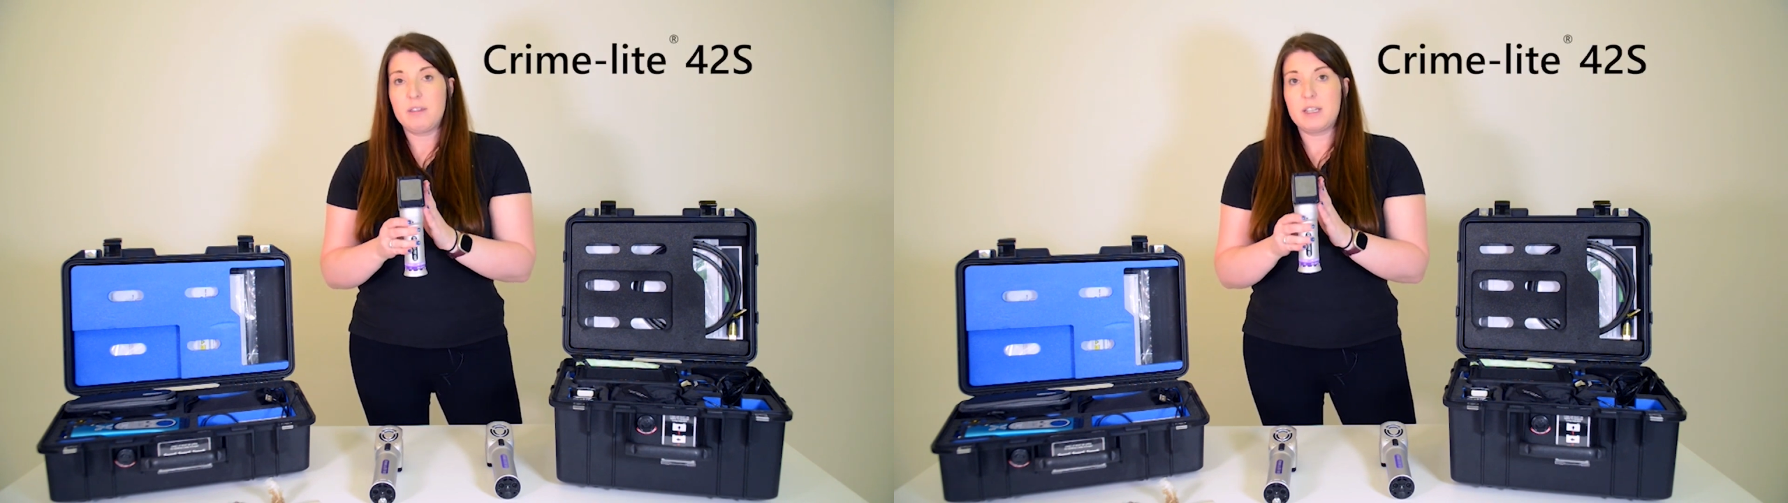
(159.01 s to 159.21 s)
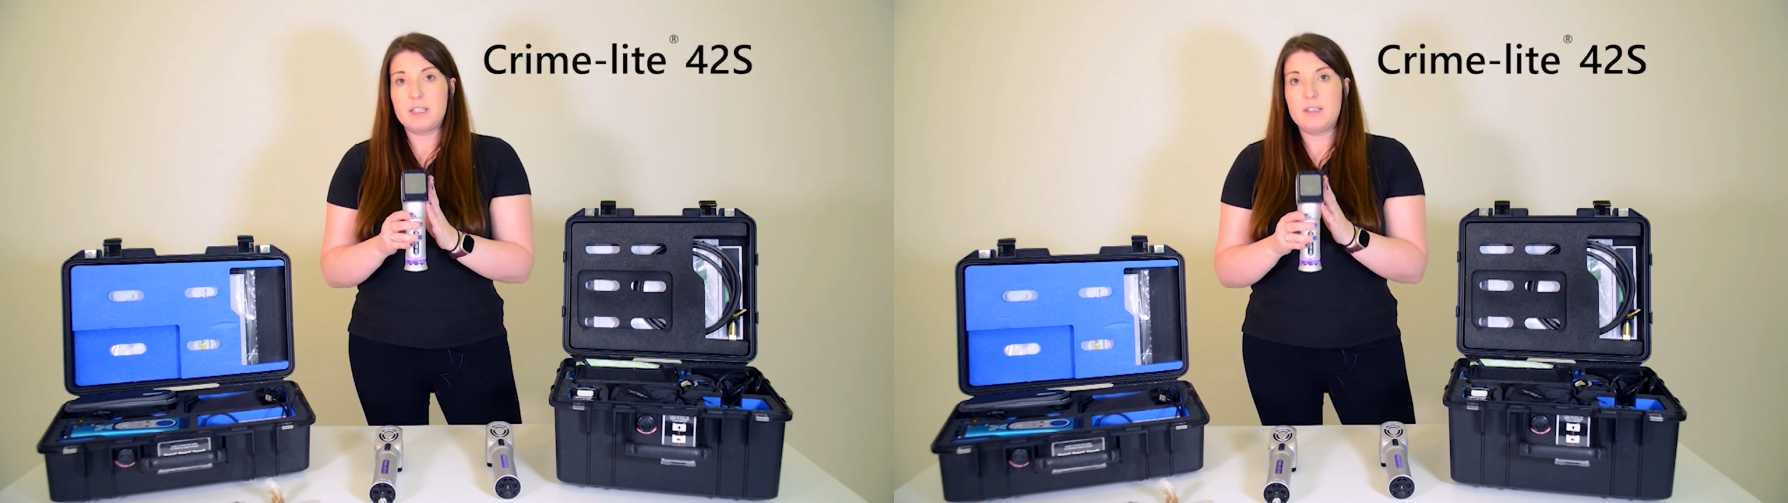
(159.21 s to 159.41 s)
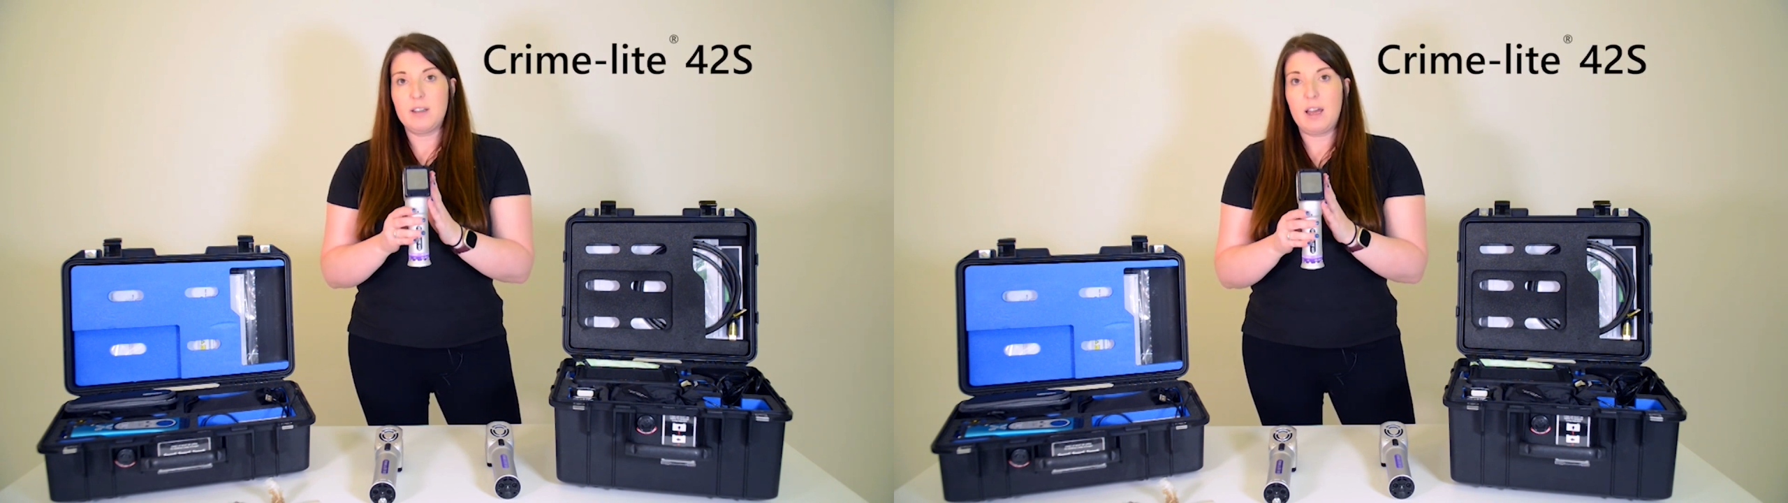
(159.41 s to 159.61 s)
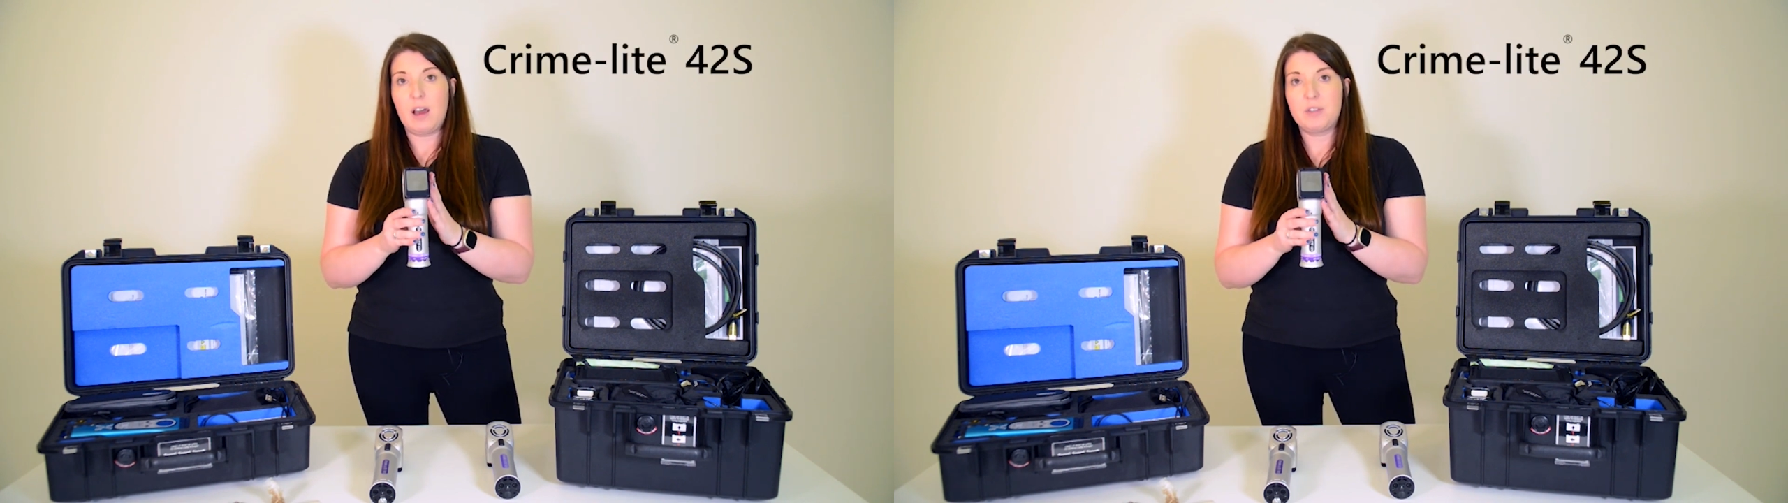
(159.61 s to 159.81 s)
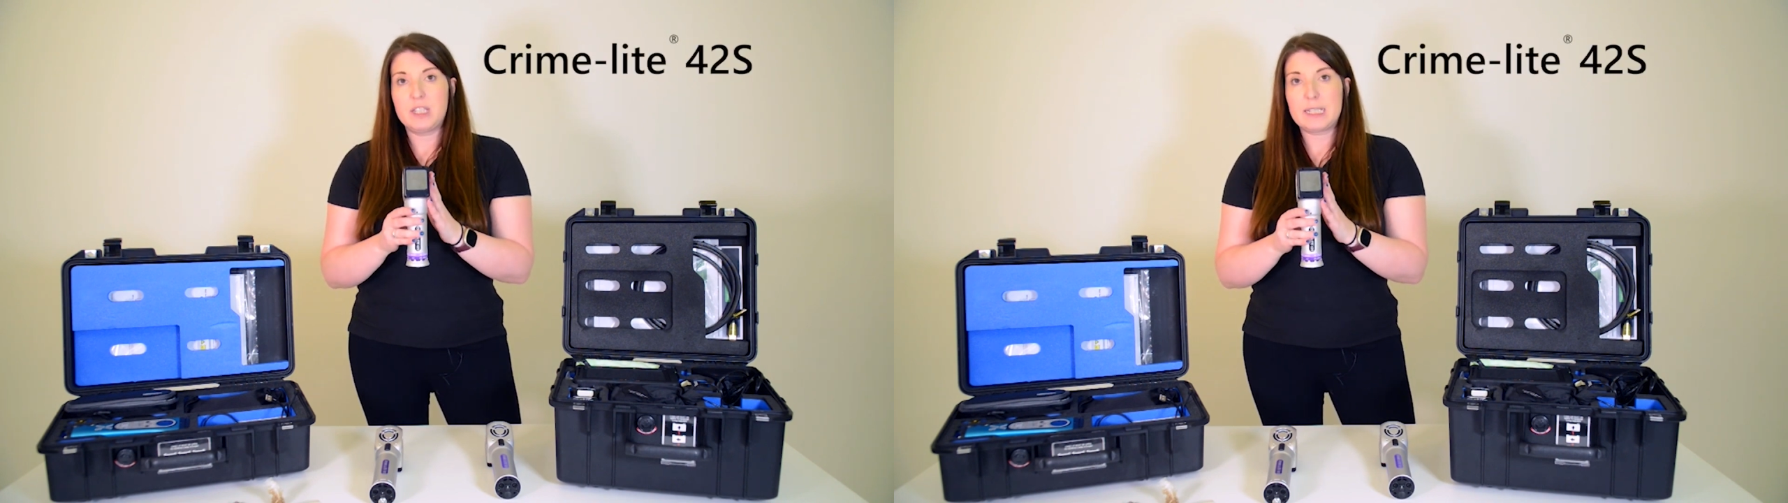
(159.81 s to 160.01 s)
they still
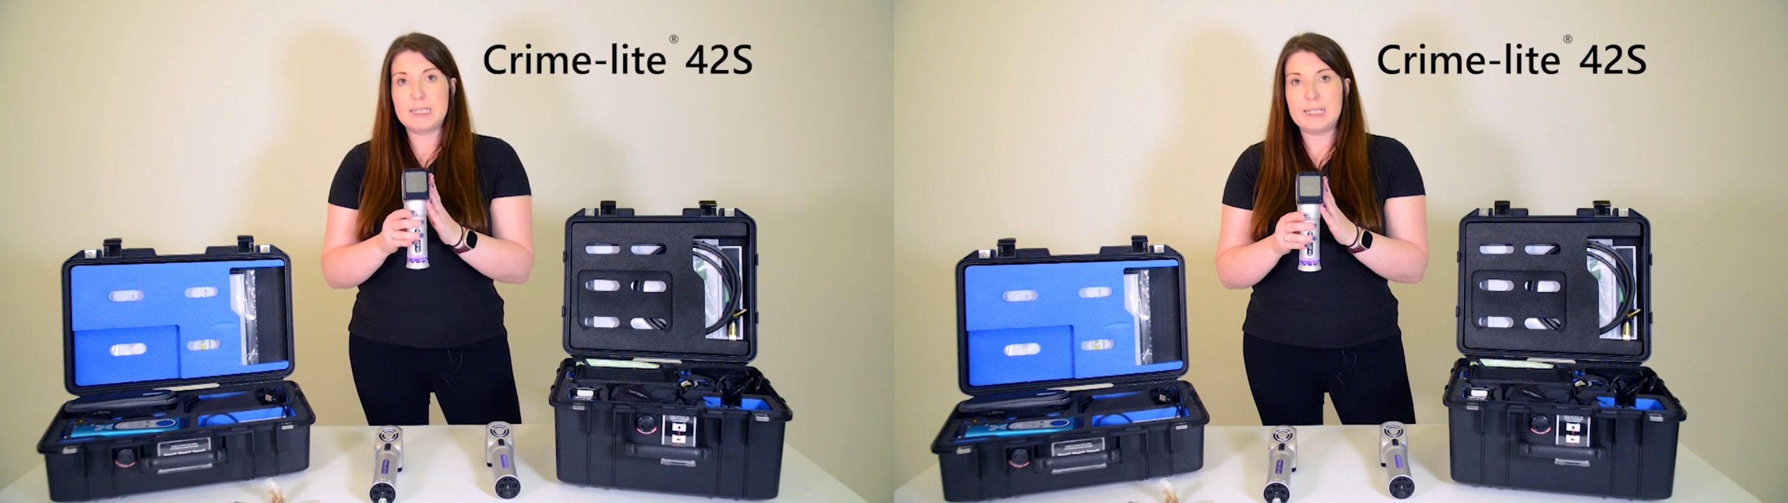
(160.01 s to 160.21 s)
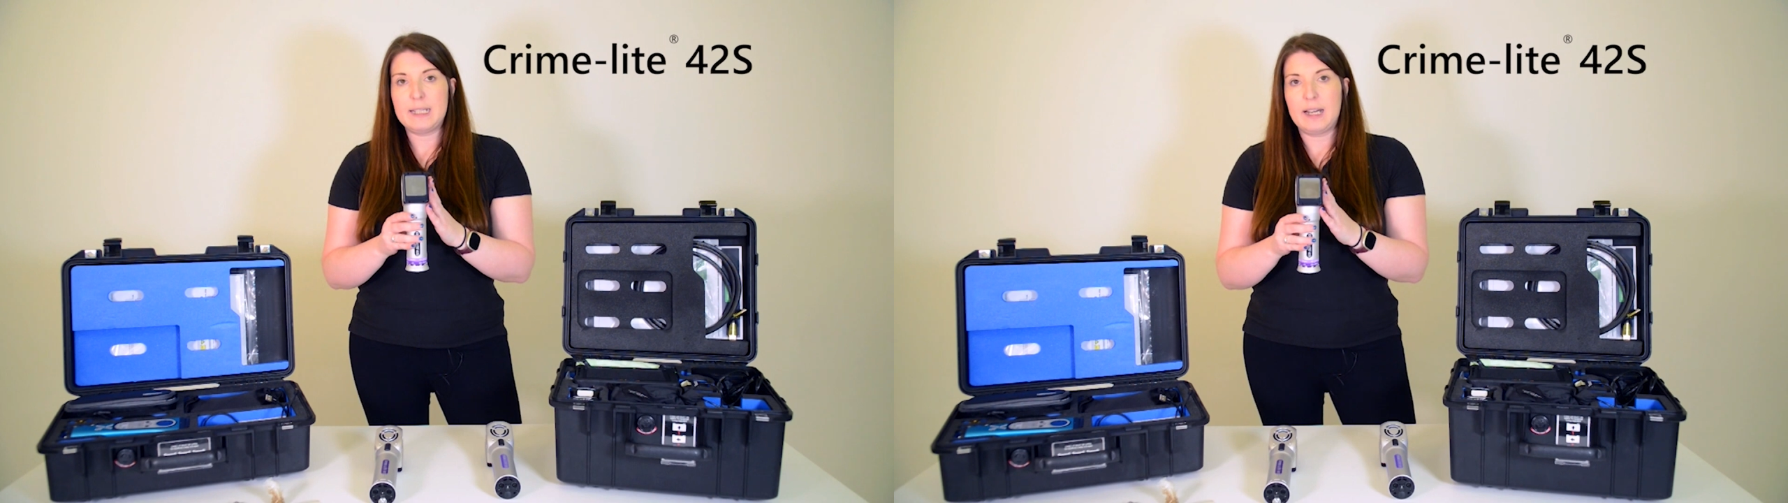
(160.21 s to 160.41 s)
have 16